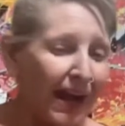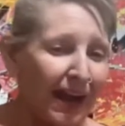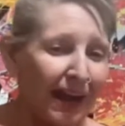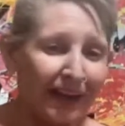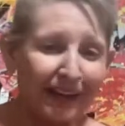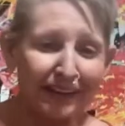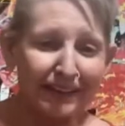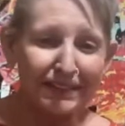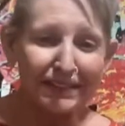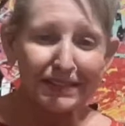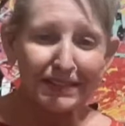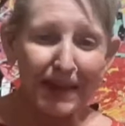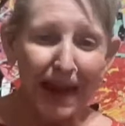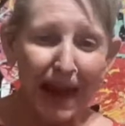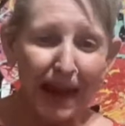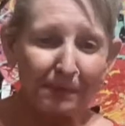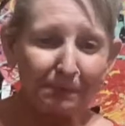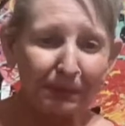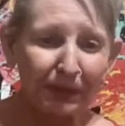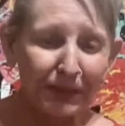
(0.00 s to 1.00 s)

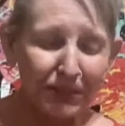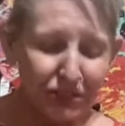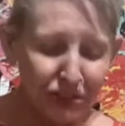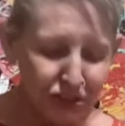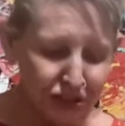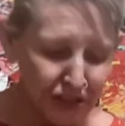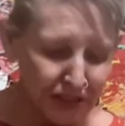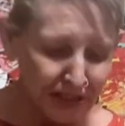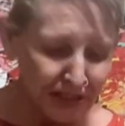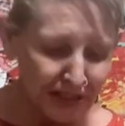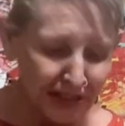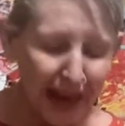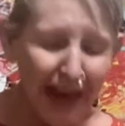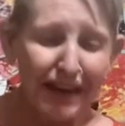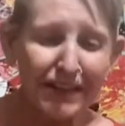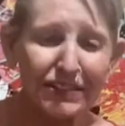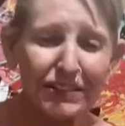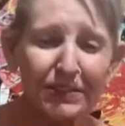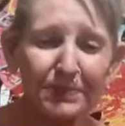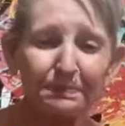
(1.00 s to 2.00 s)
Established a
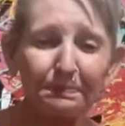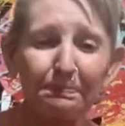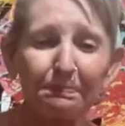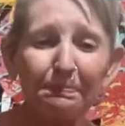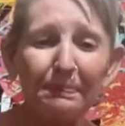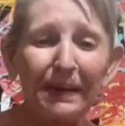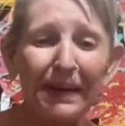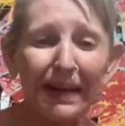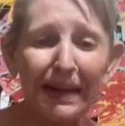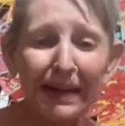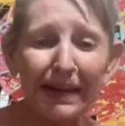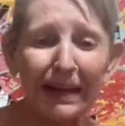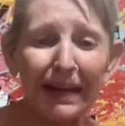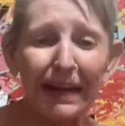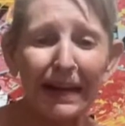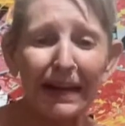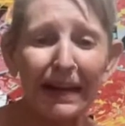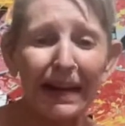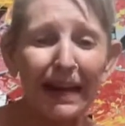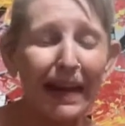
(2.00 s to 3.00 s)
nice big
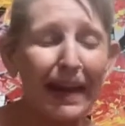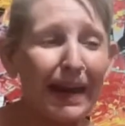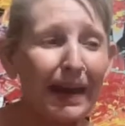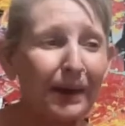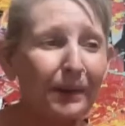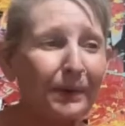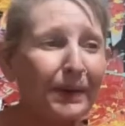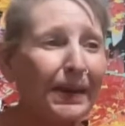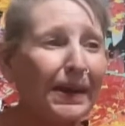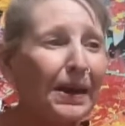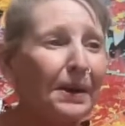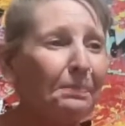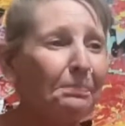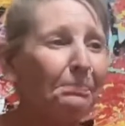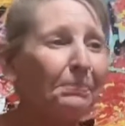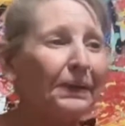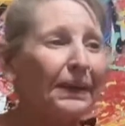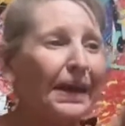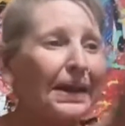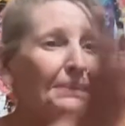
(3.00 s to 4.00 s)
area
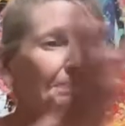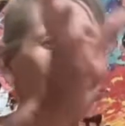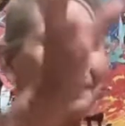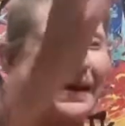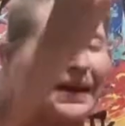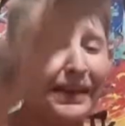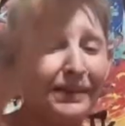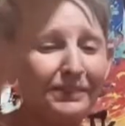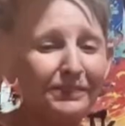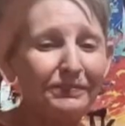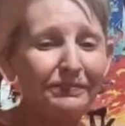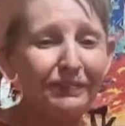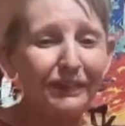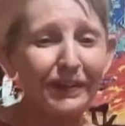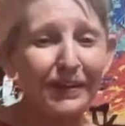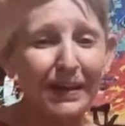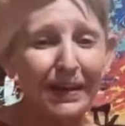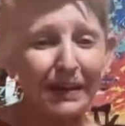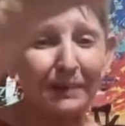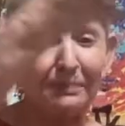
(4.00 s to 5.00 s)
playpen for
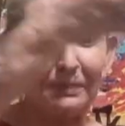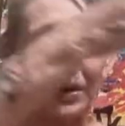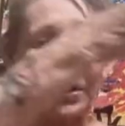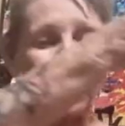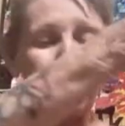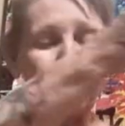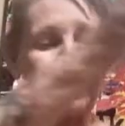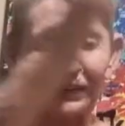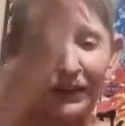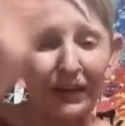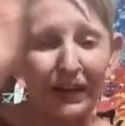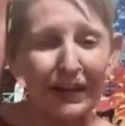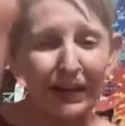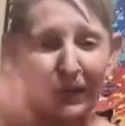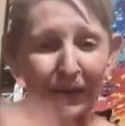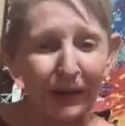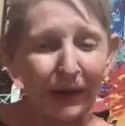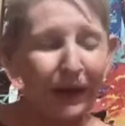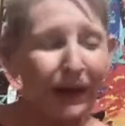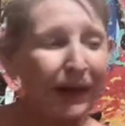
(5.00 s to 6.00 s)
him over
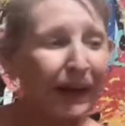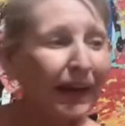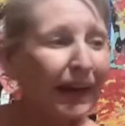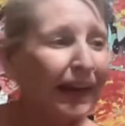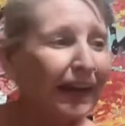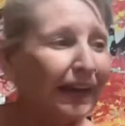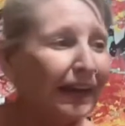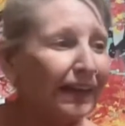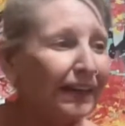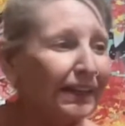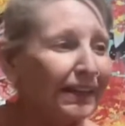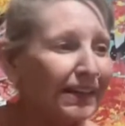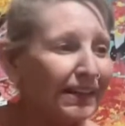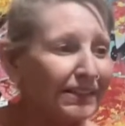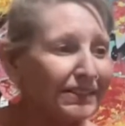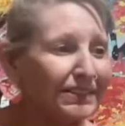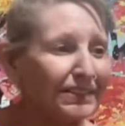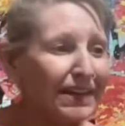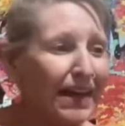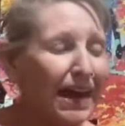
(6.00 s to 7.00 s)
here.
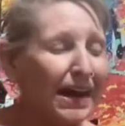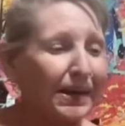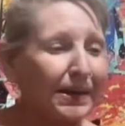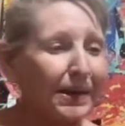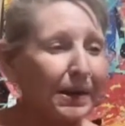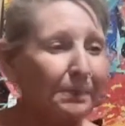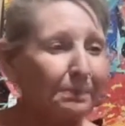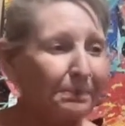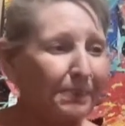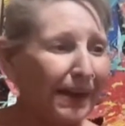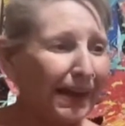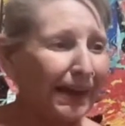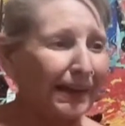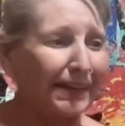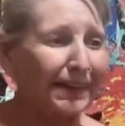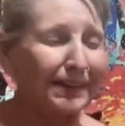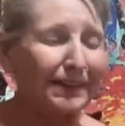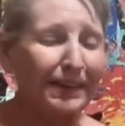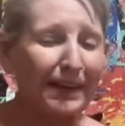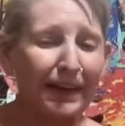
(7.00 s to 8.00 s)
It's got a bed
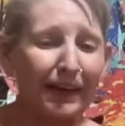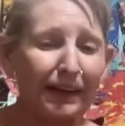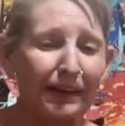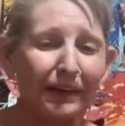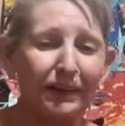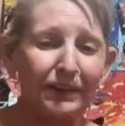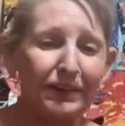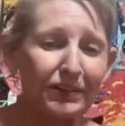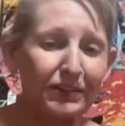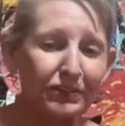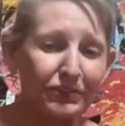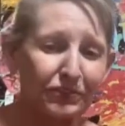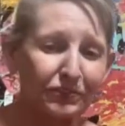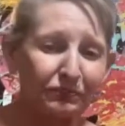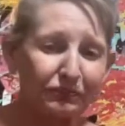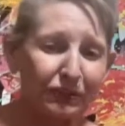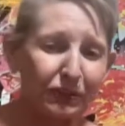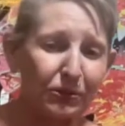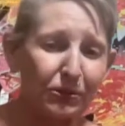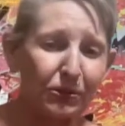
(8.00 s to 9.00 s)
in there, his
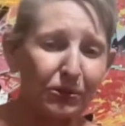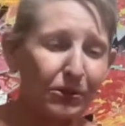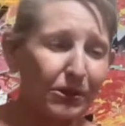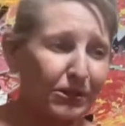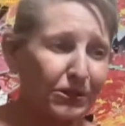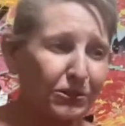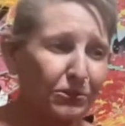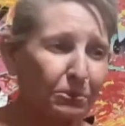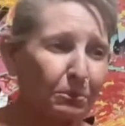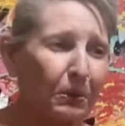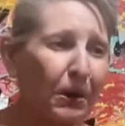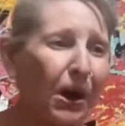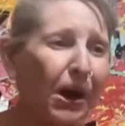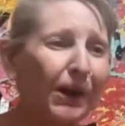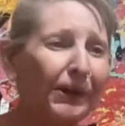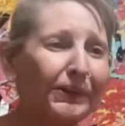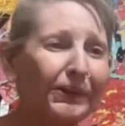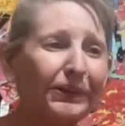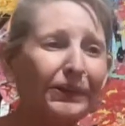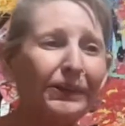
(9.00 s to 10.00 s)
food, his
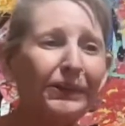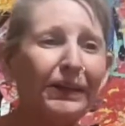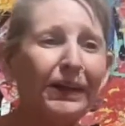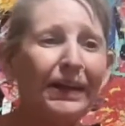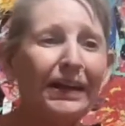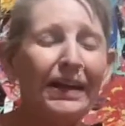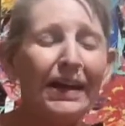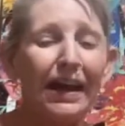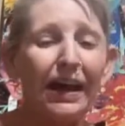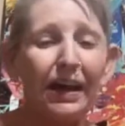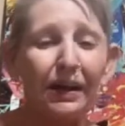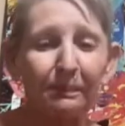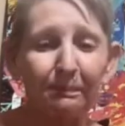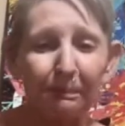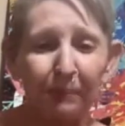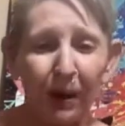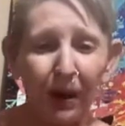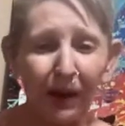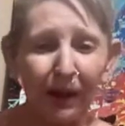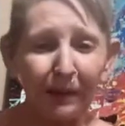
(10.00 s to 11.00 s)
water, a
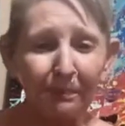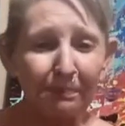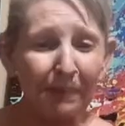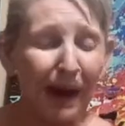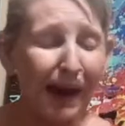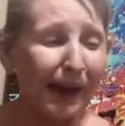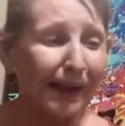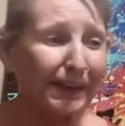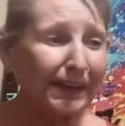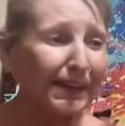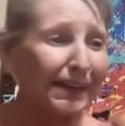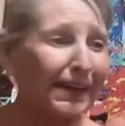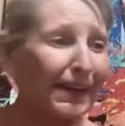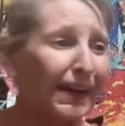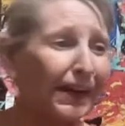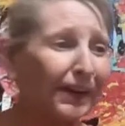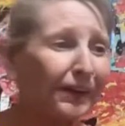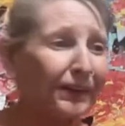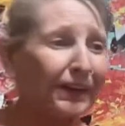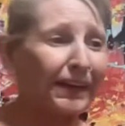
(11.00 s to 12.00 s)
pot potty
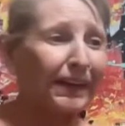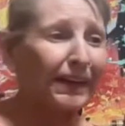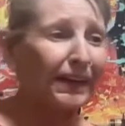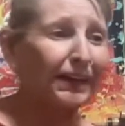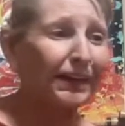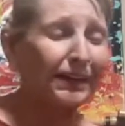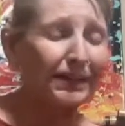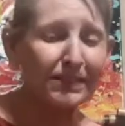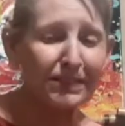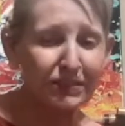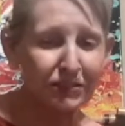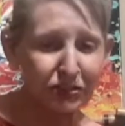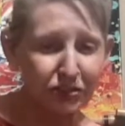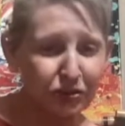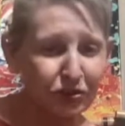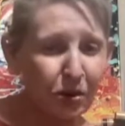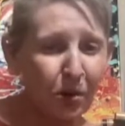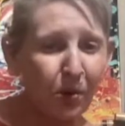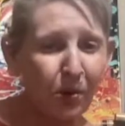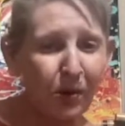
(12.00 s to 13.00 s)
area, his
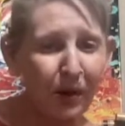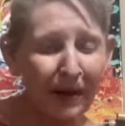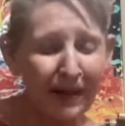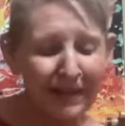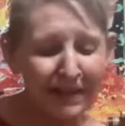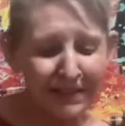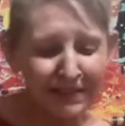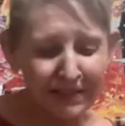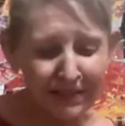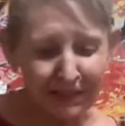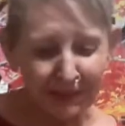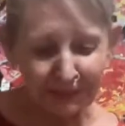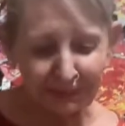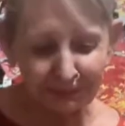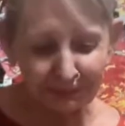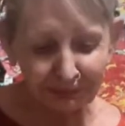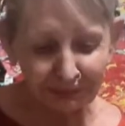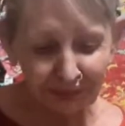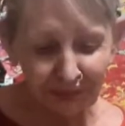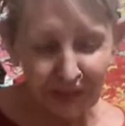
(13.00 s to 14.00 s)
toys,
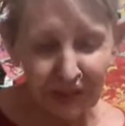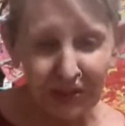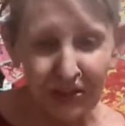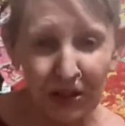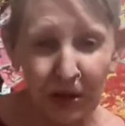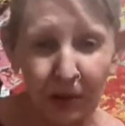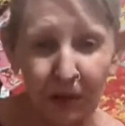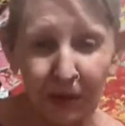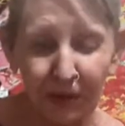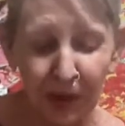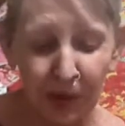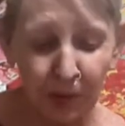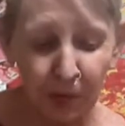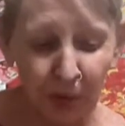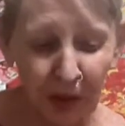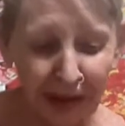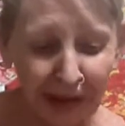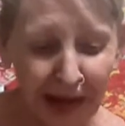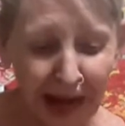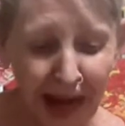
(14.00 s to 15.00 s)
so that
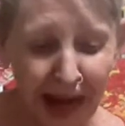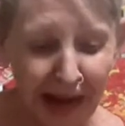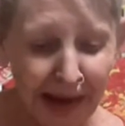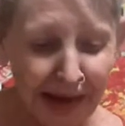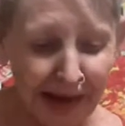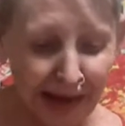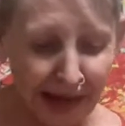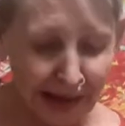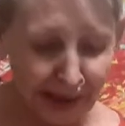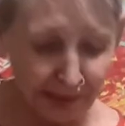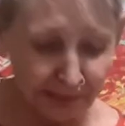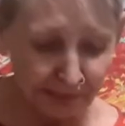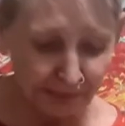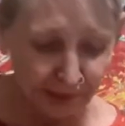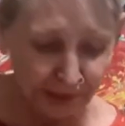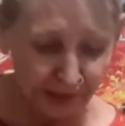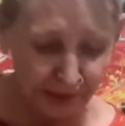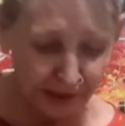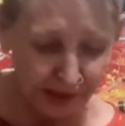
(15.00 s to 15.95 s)
when I am